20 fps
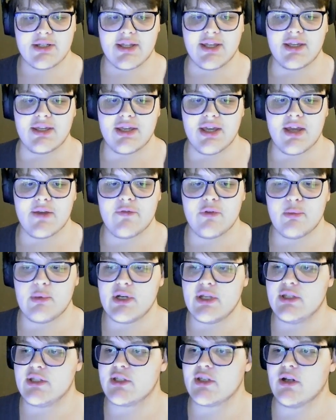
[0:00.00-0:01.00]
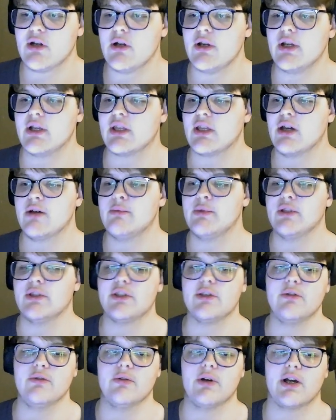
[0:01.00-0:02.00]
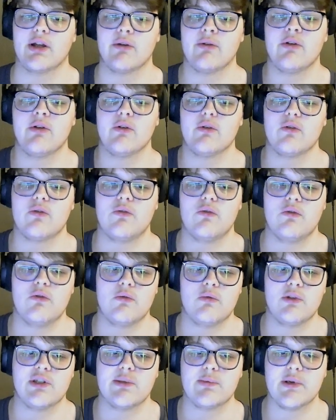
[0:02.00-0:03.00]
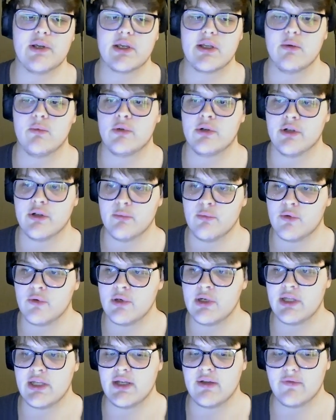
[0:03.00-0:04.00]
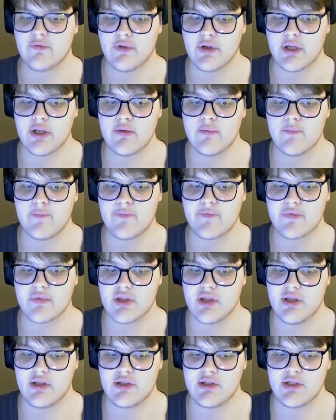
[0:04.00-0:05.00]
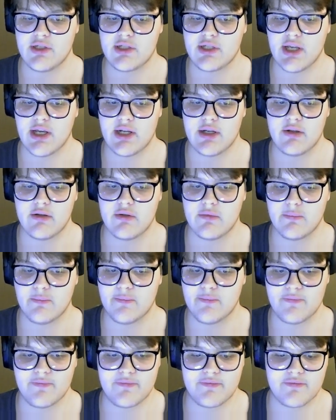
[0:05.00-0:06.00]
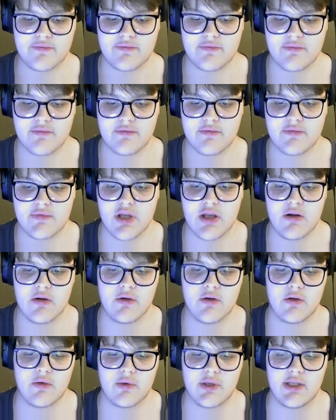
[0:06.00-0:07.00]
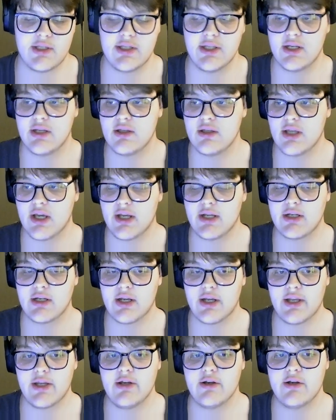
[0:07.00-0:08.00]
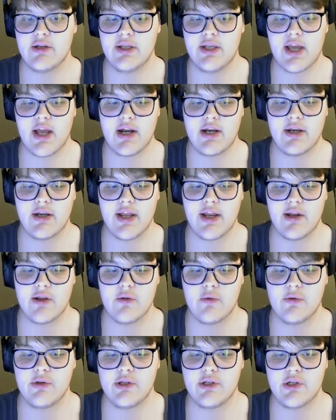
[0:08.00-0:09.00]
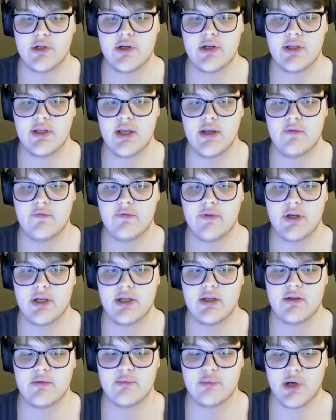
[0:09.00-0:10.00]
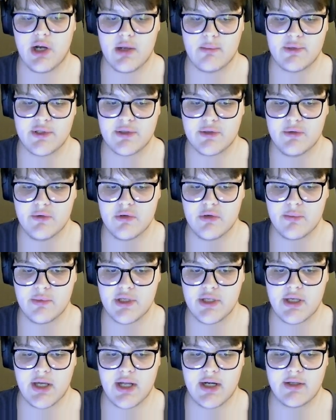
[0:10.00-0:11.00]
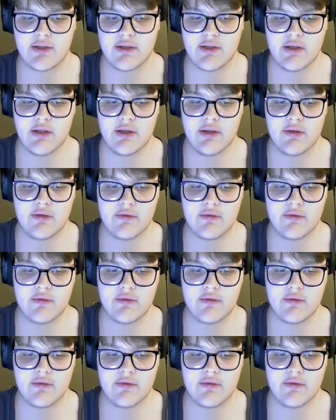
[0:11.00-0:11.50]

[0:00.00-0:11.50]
everybody saw it coming, too. I don't know who was picking Wonderboy in that fight. It just kind of... I don't know. He did it... I hear he had an ankle injury in that fight. Props to him. He got it done.